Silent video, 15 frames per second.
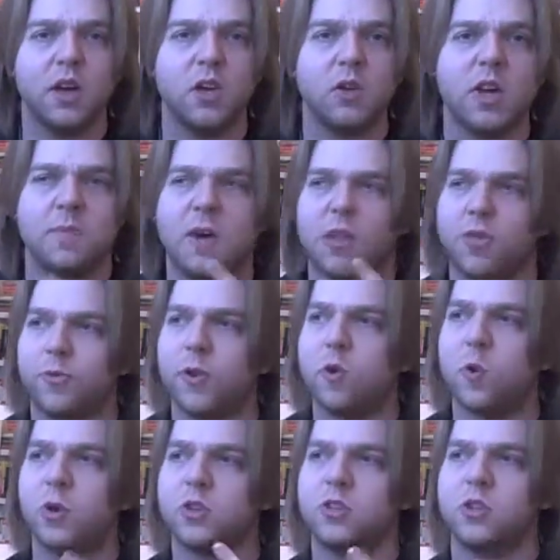You get about
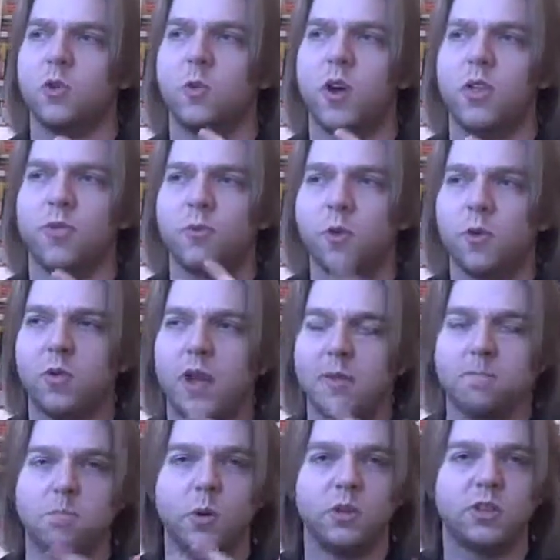3/4 of the way through,
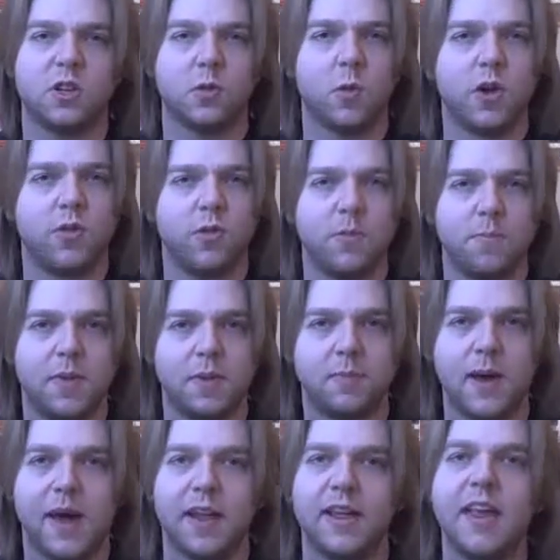like most of the way through the mid
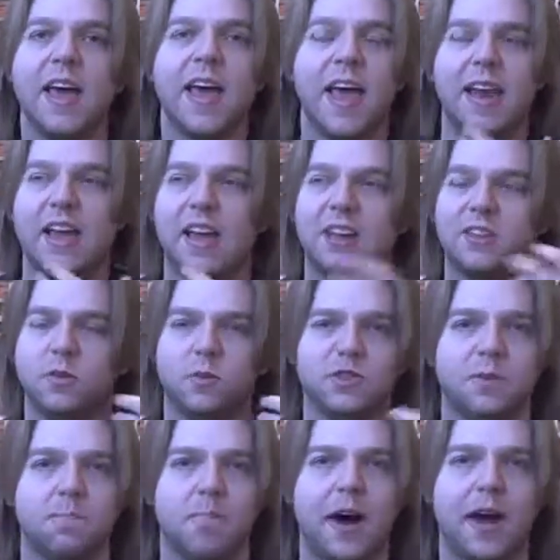palate, and it hits you with
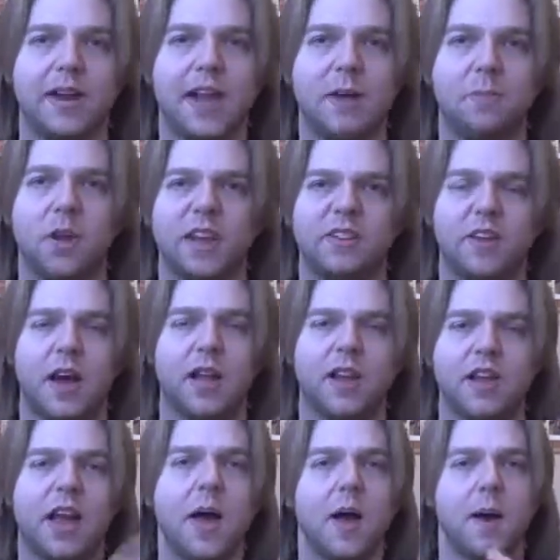some pineapple and
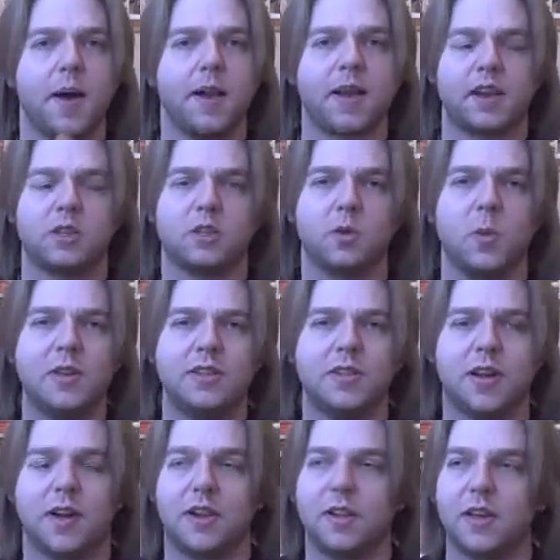like sweet,
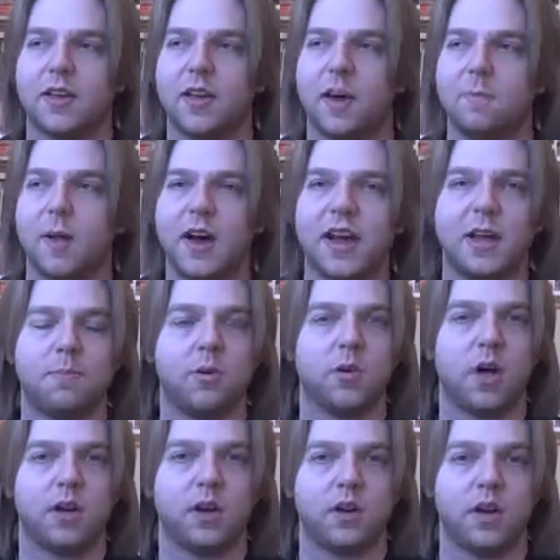like a
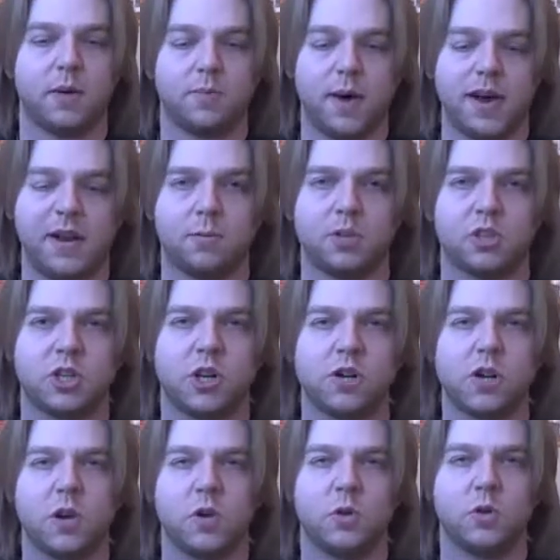pineapple chunk
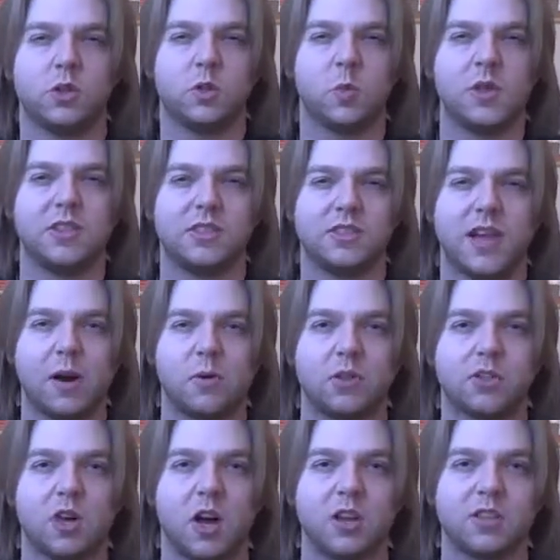coated with sweet and sour
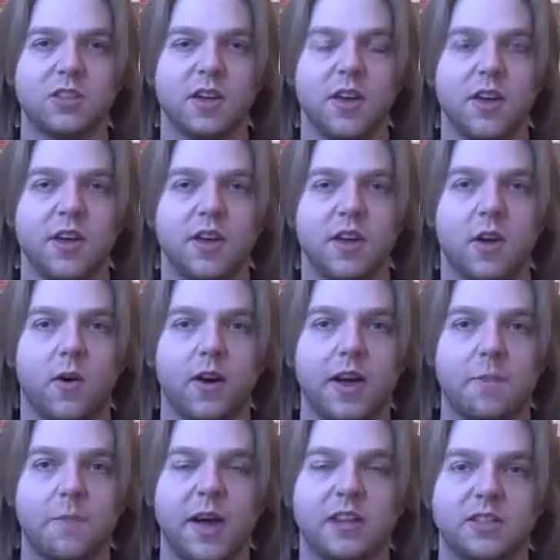sauce. All right,
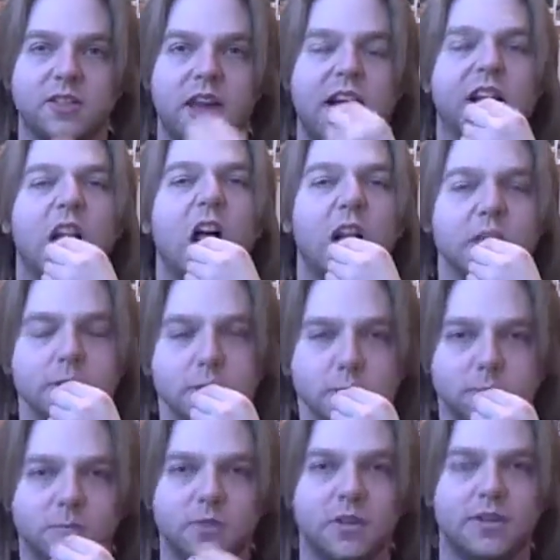imagine that and
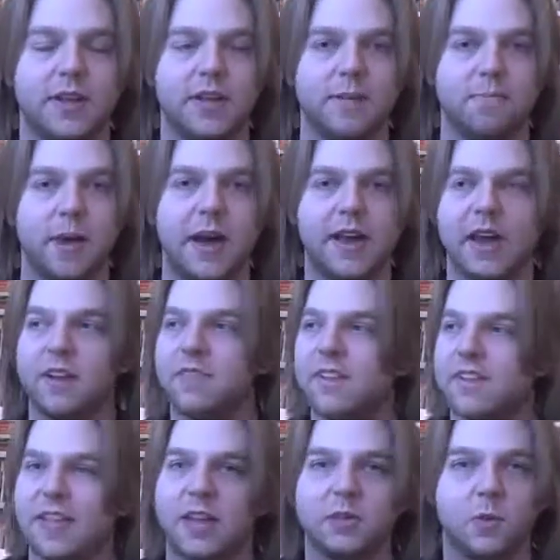take a bite out of
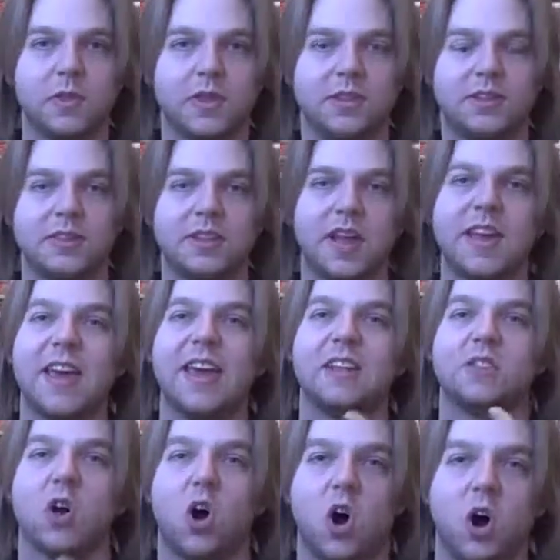it. That's what this is like.
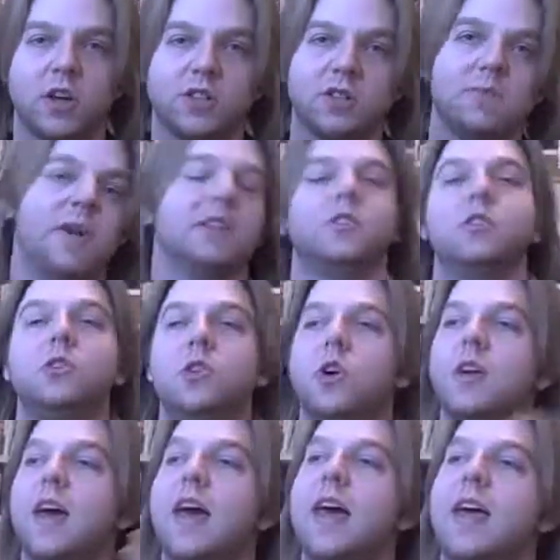It's awesome. It's
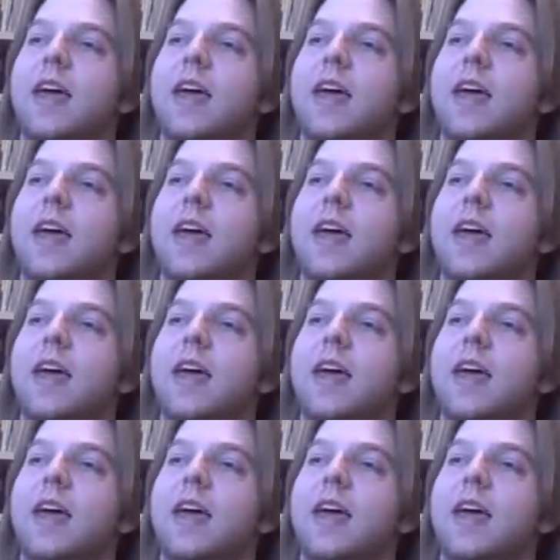good.